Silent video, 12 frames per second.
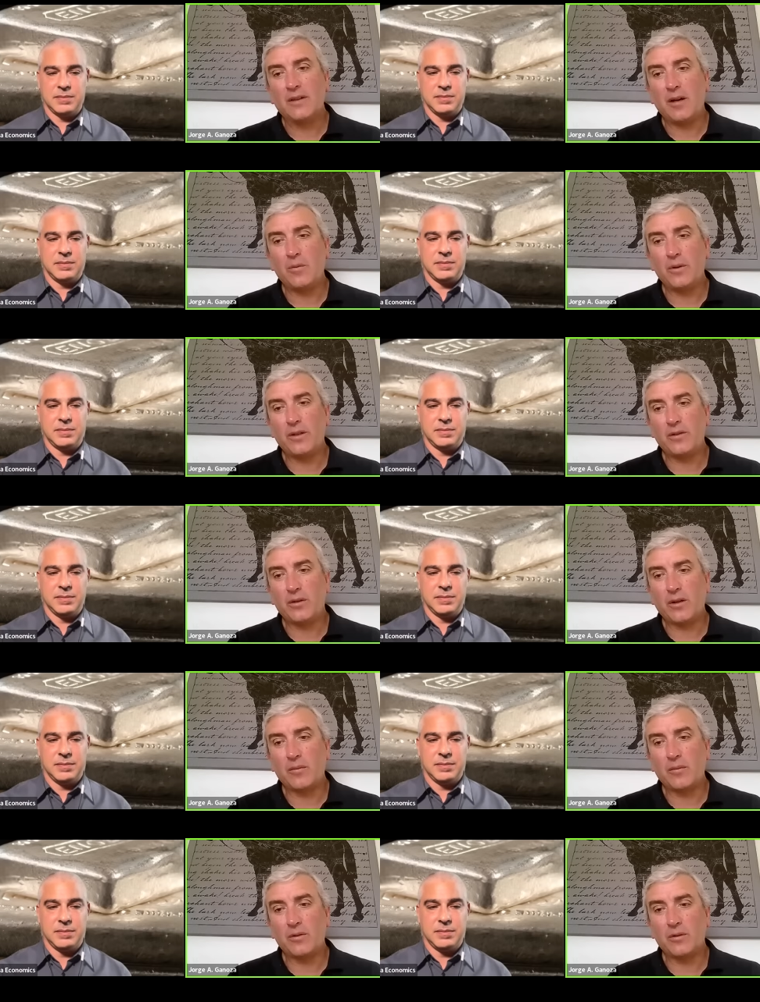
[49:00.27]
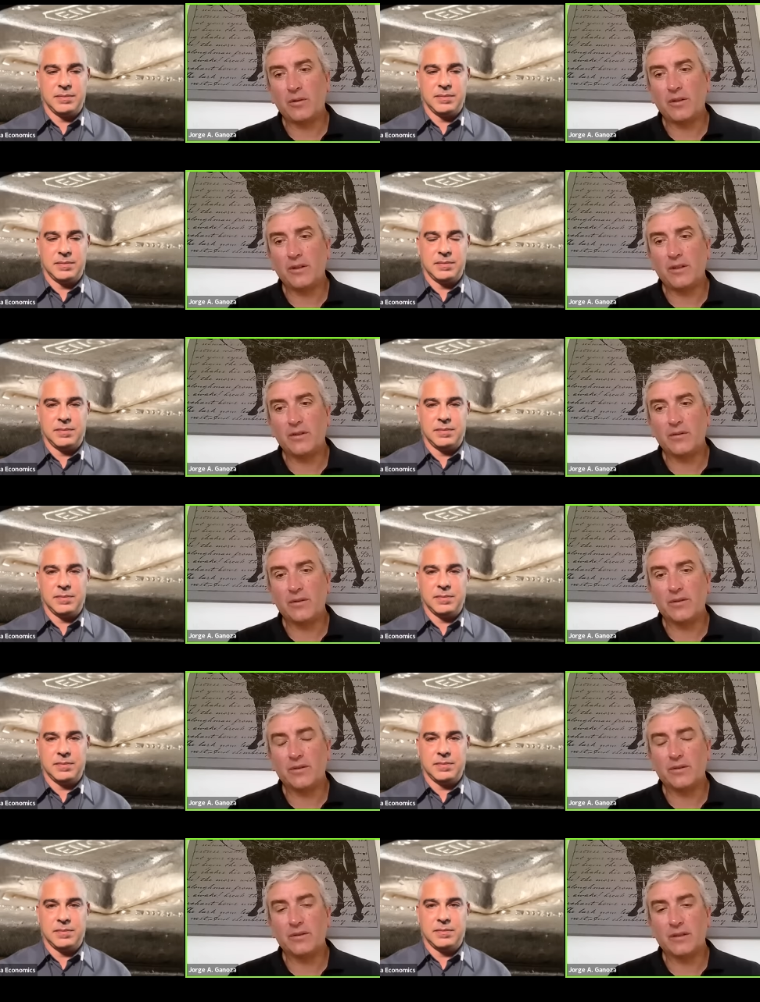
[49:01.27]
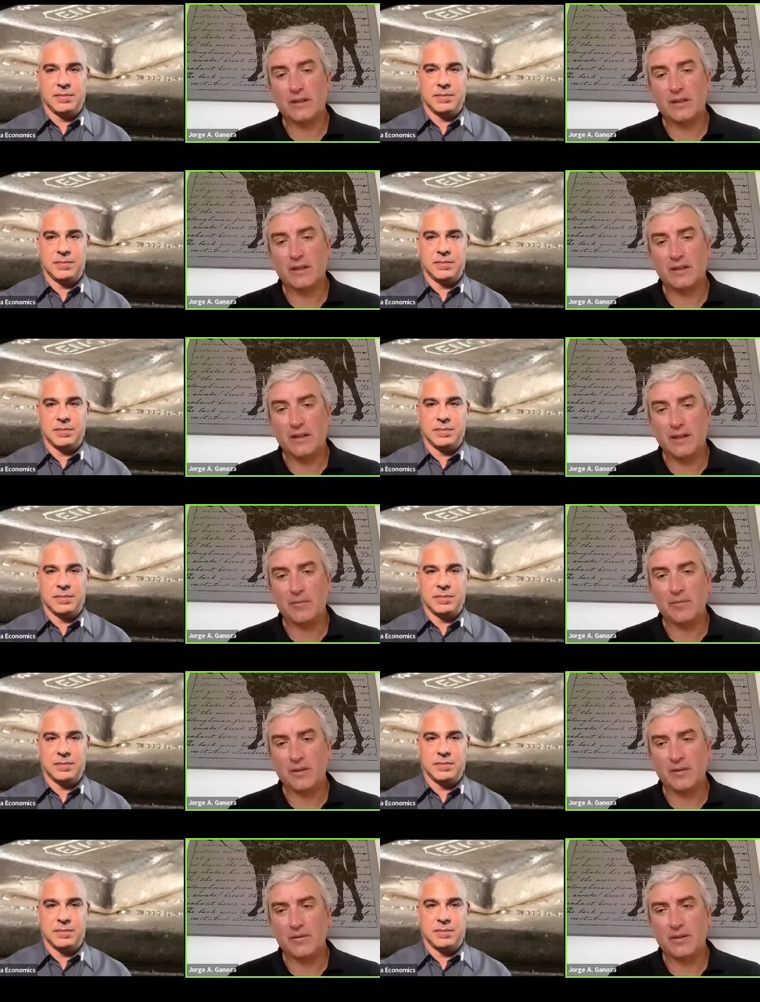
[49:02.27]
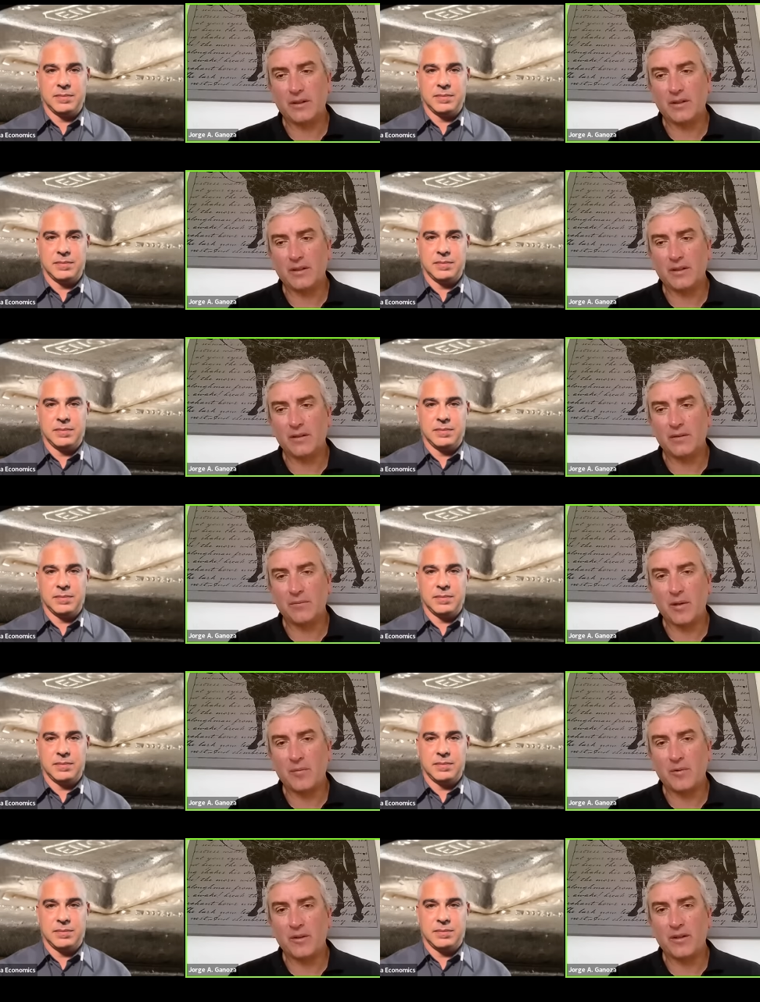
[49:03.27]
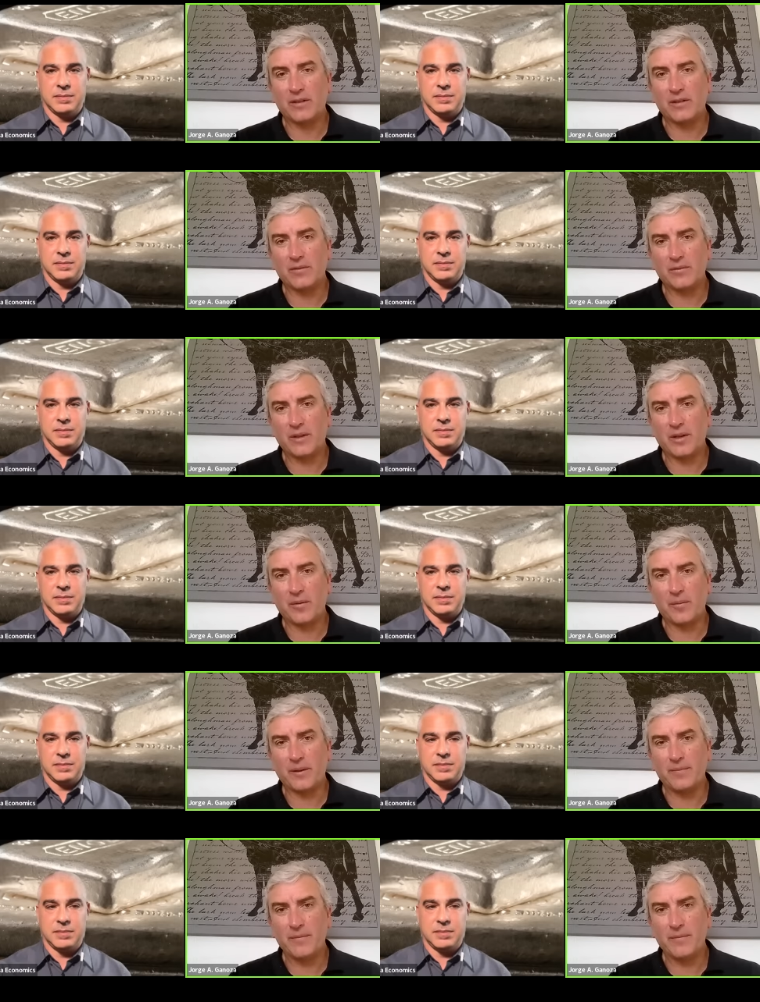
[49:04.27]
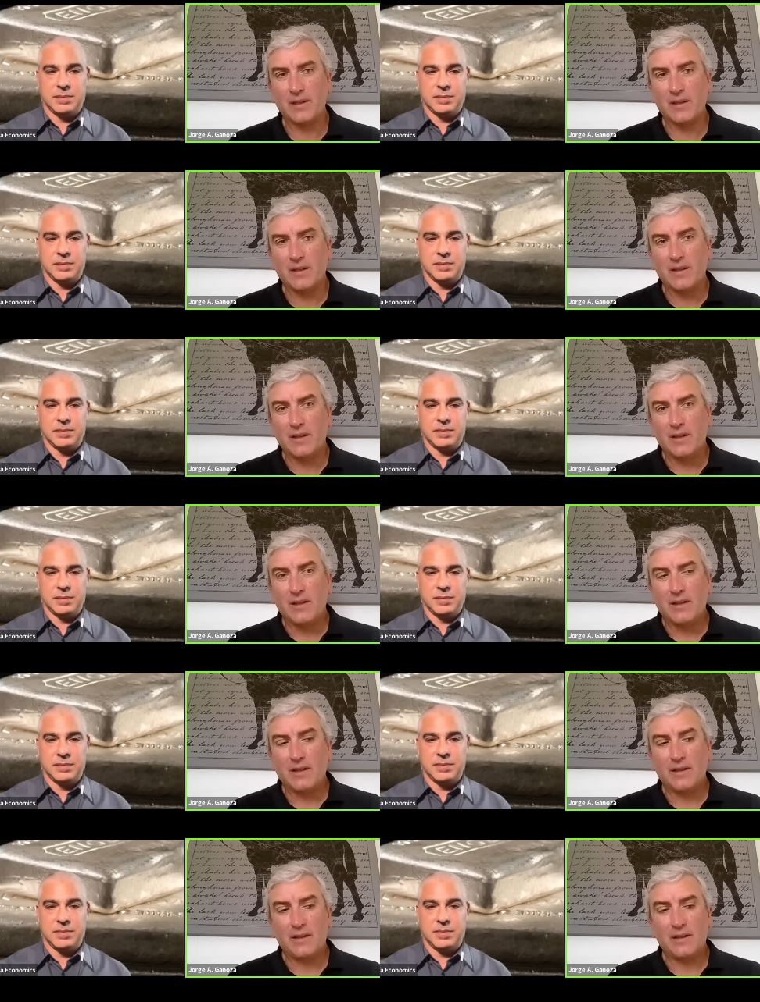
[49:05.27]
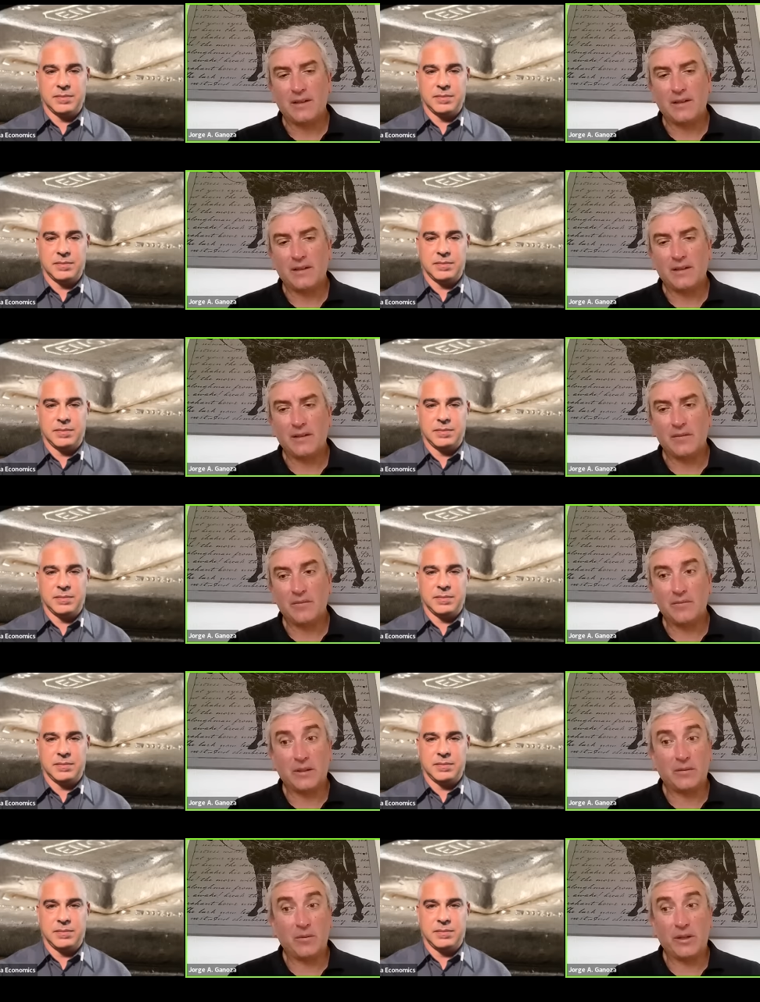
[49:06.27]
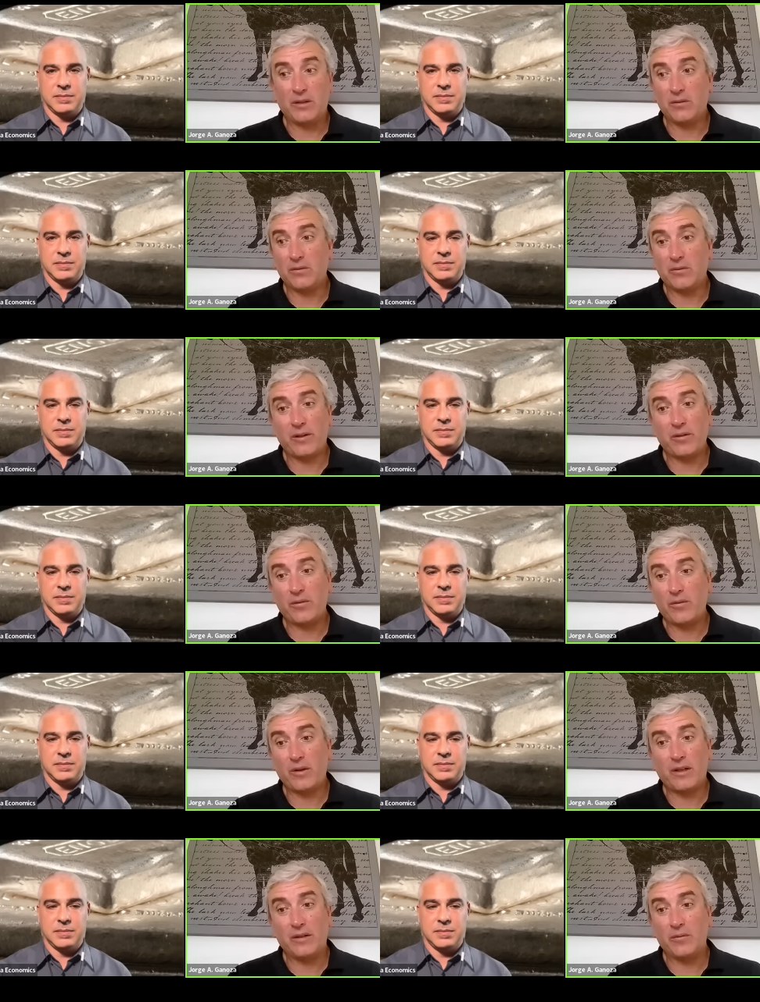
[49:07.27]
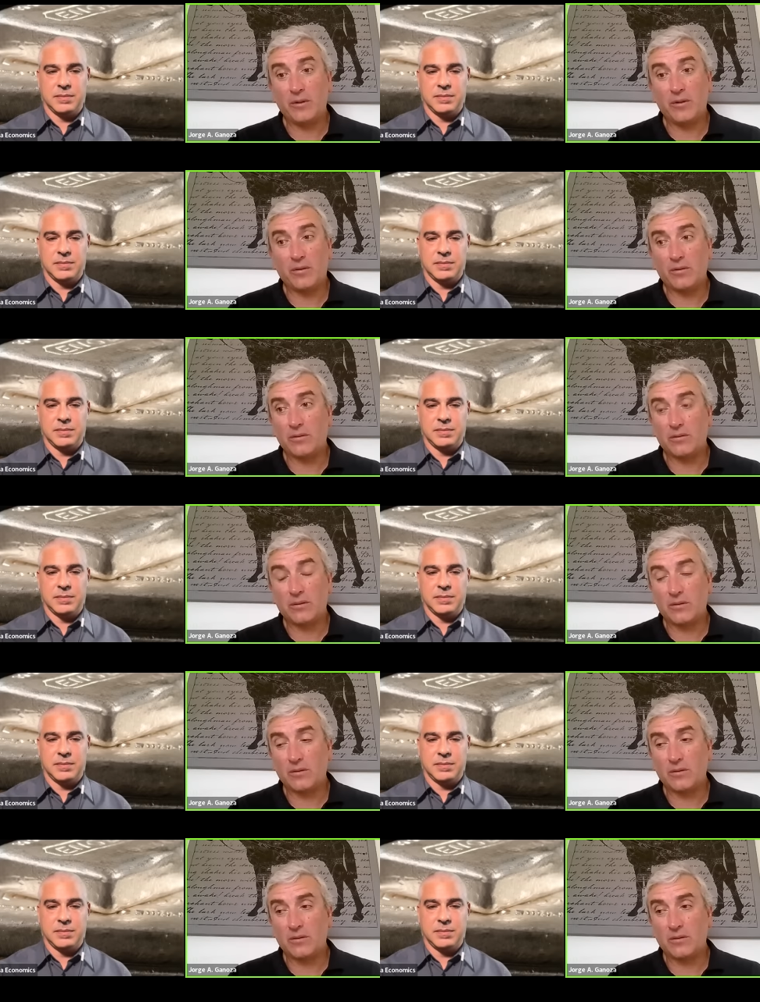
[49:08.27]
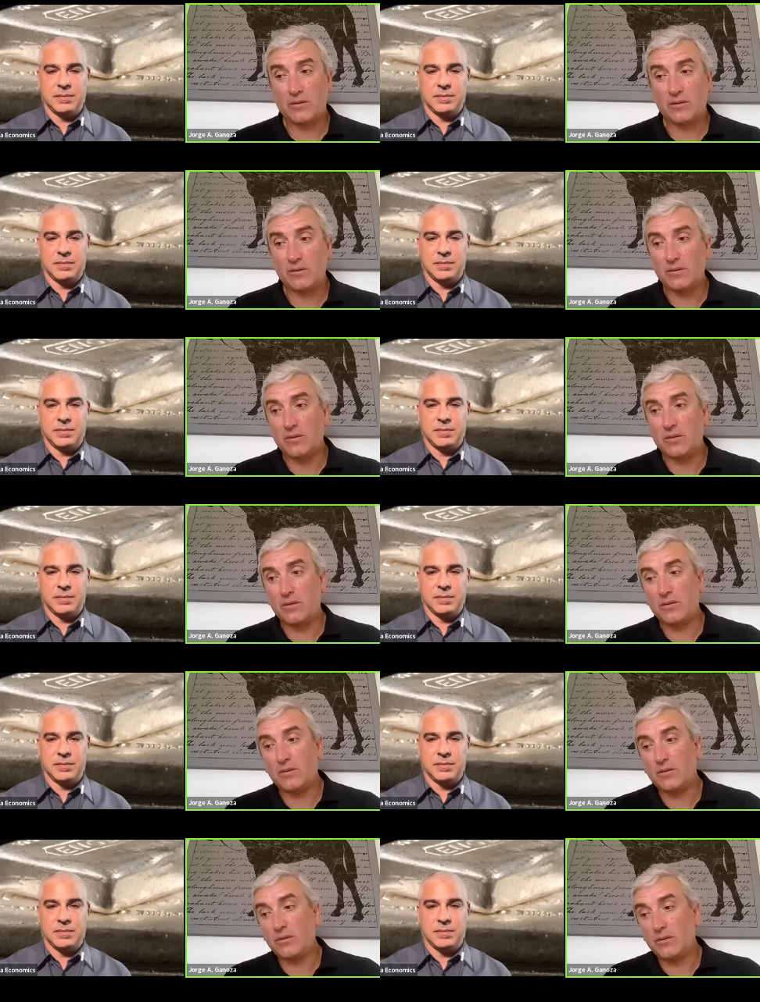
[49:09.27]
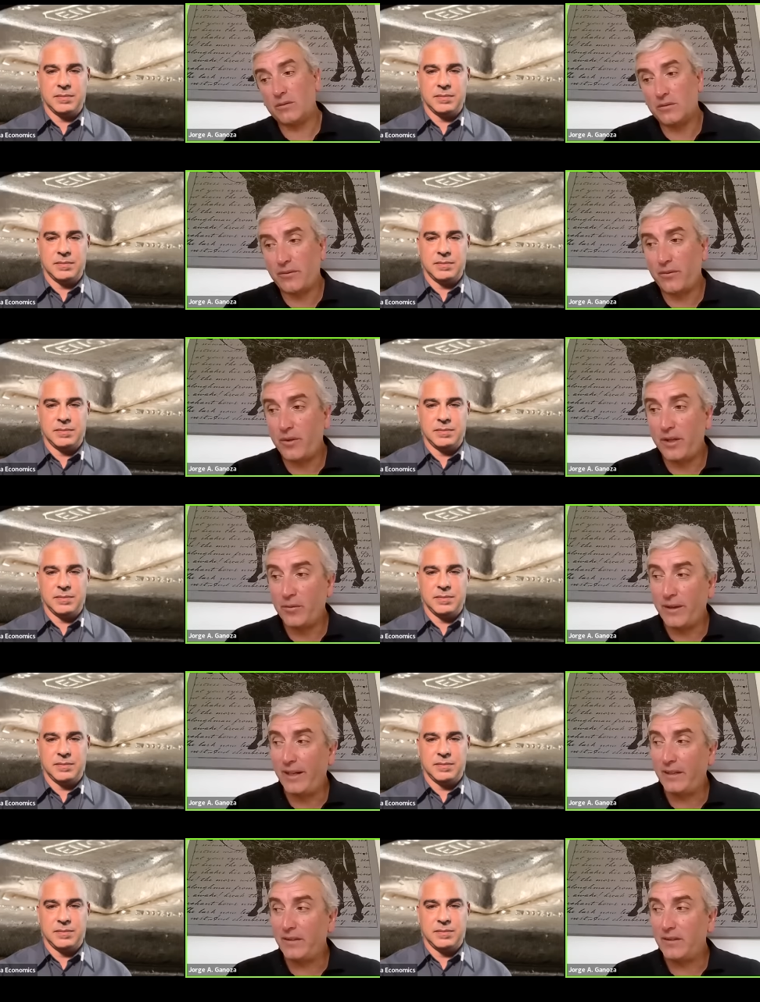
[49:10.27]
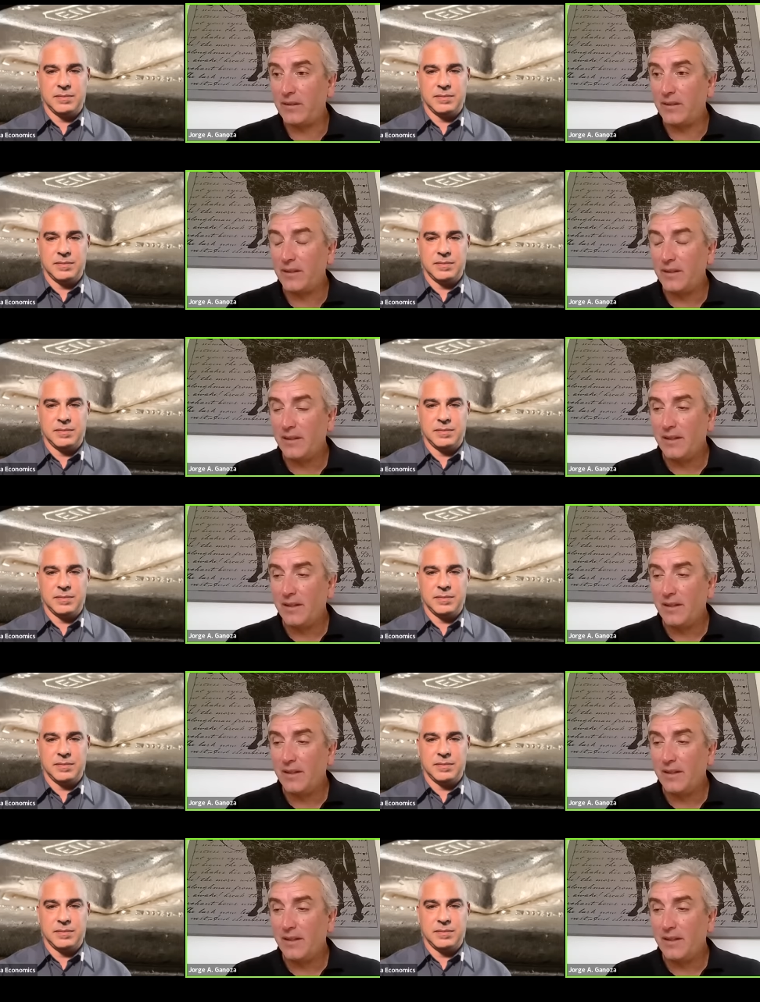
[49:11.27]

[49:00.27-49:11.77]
Speaker 1: There we talk about our initial results at Diamba, if my memory doesn't fail me. Uh, but we continue drilling with all, all, all three rigs.